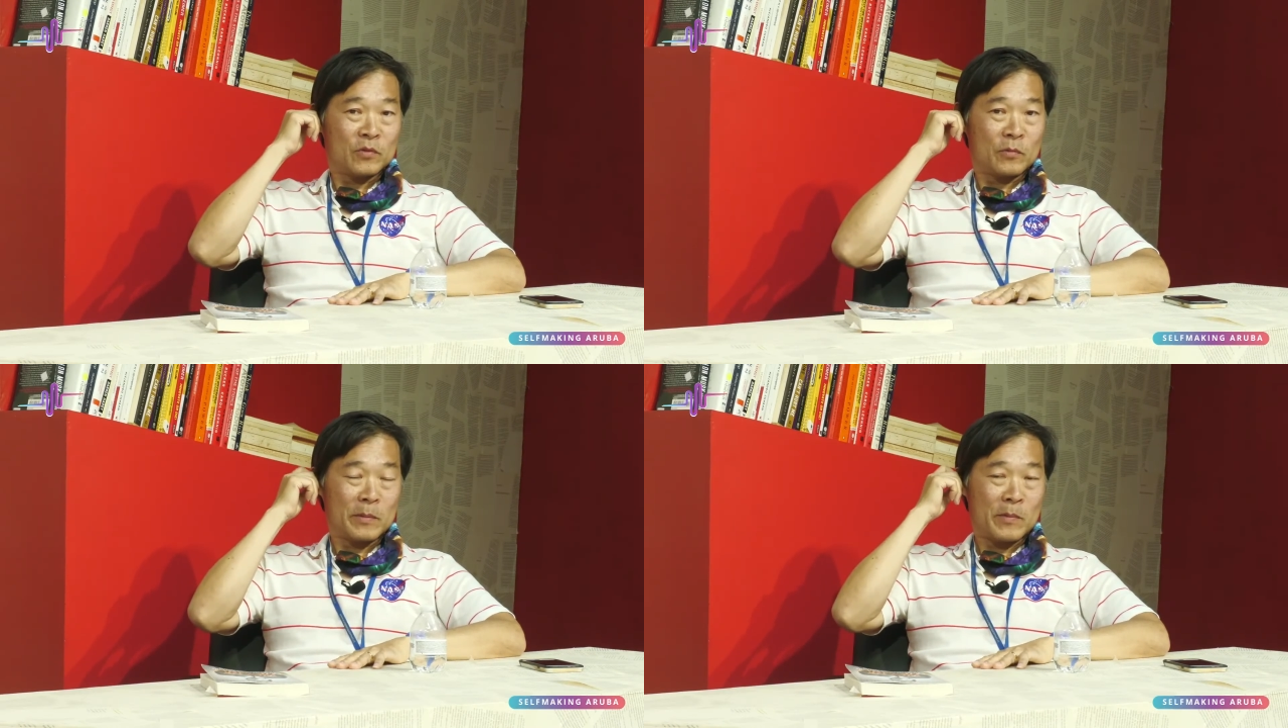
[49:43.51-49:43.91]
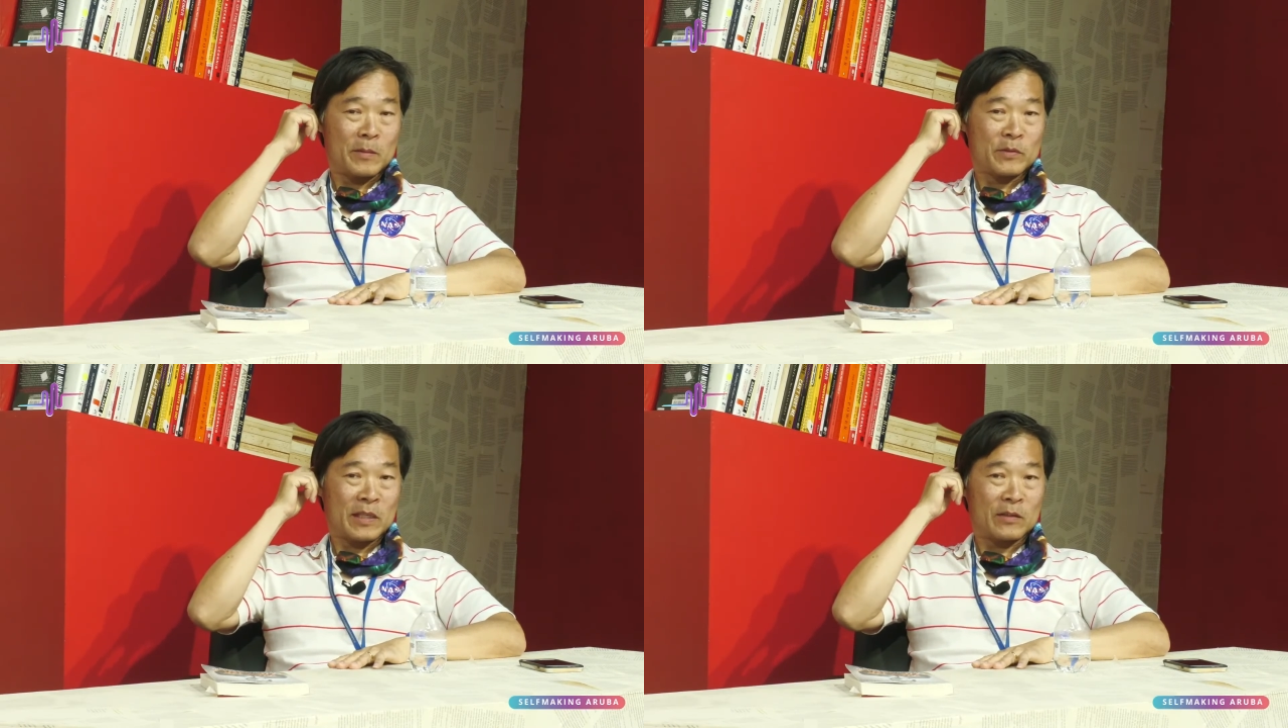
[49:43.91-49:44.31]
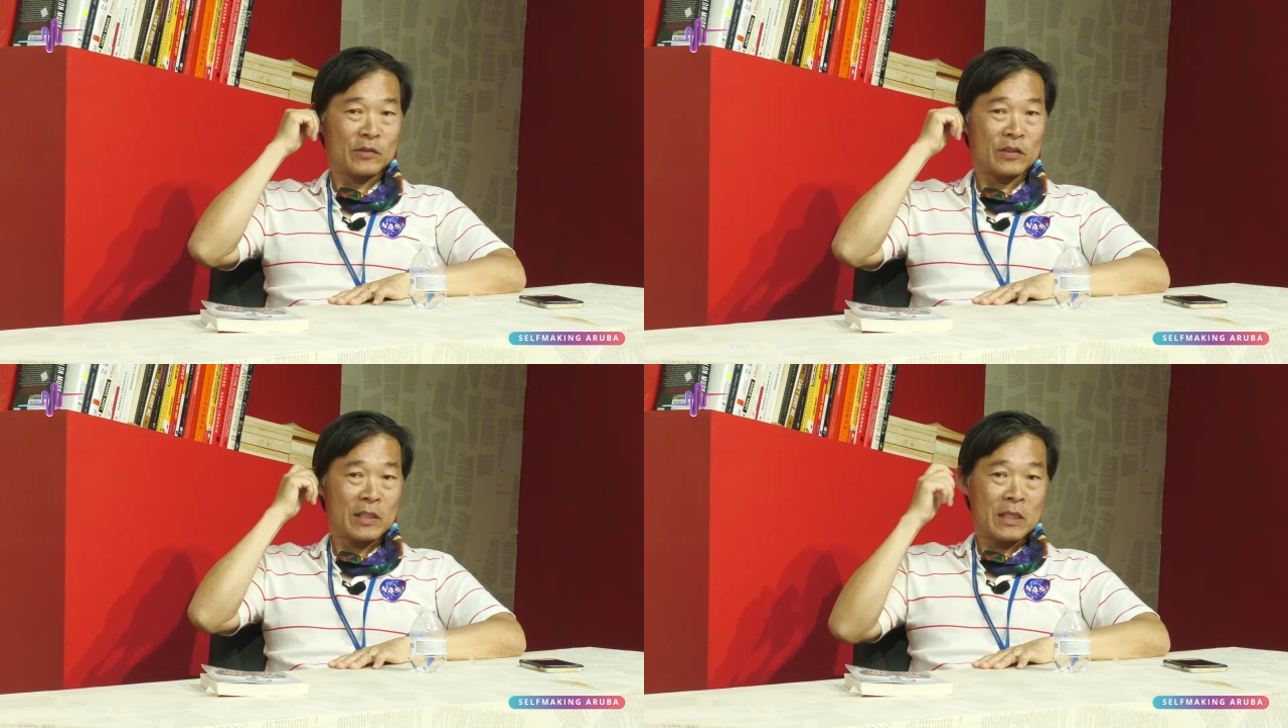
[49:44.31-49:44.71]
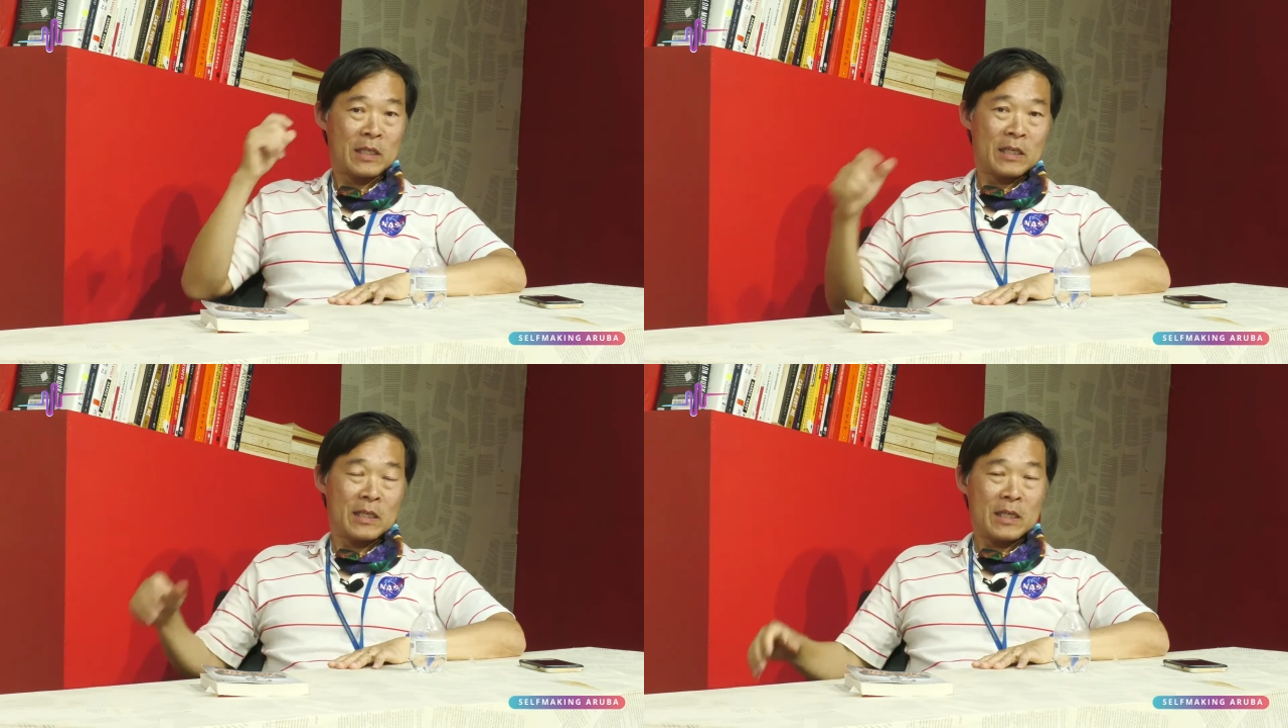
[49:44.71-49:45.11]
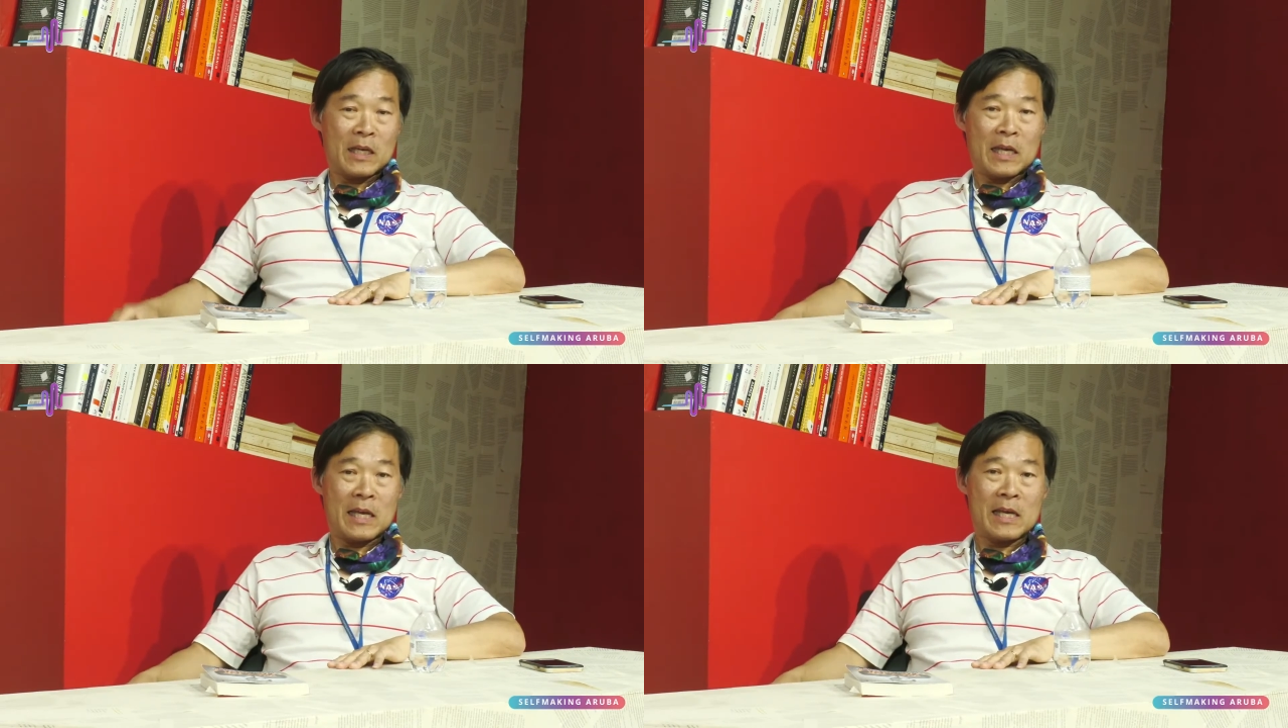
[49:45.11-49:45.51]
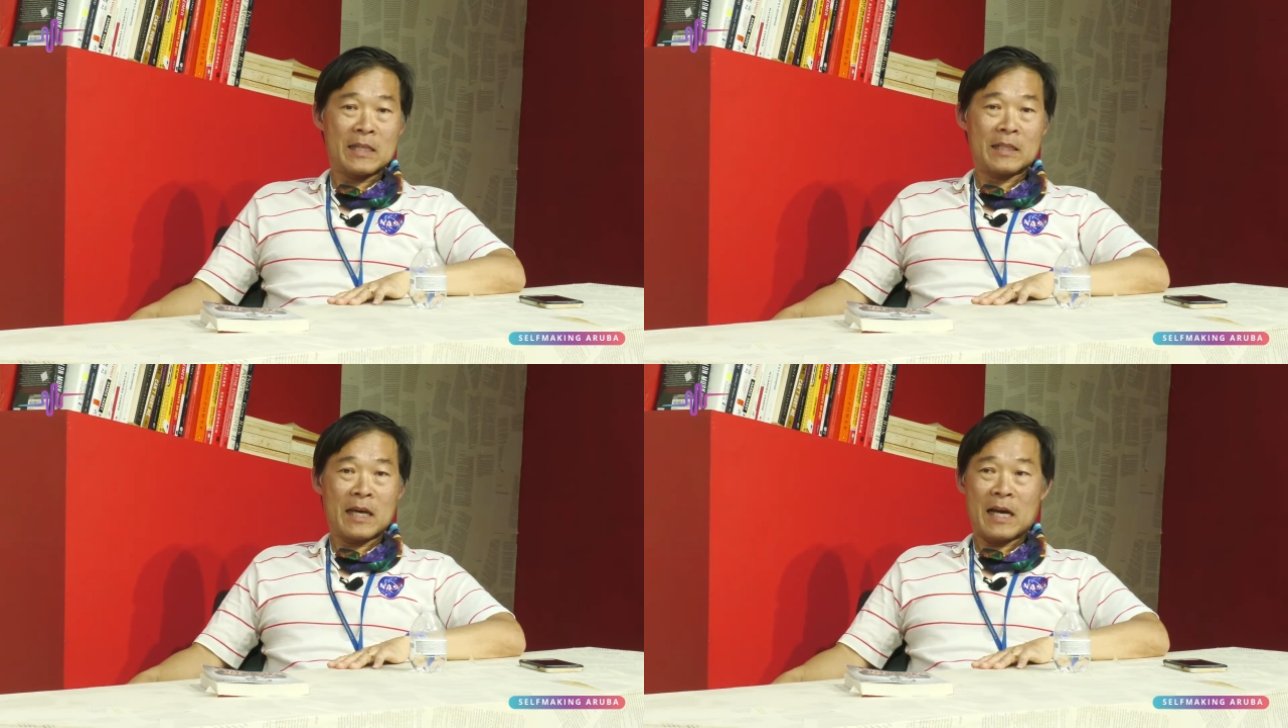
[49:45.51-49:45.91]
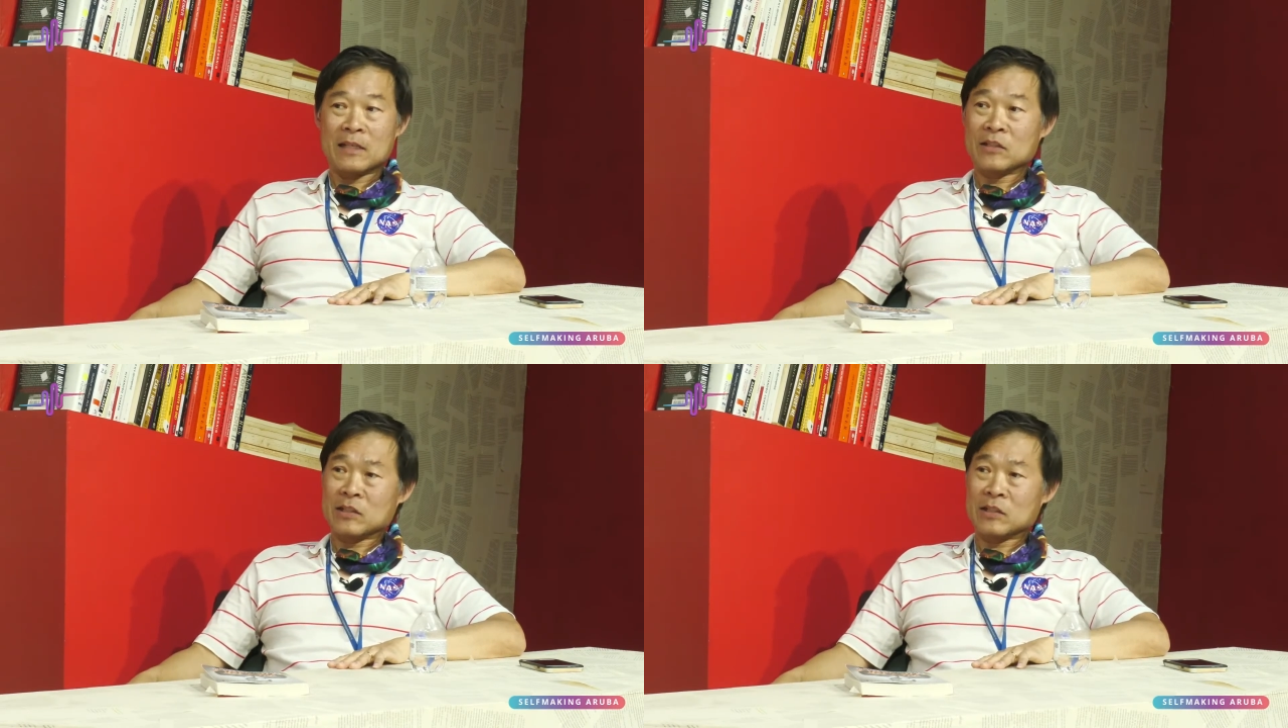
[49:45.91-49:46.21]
to my mom's house, and I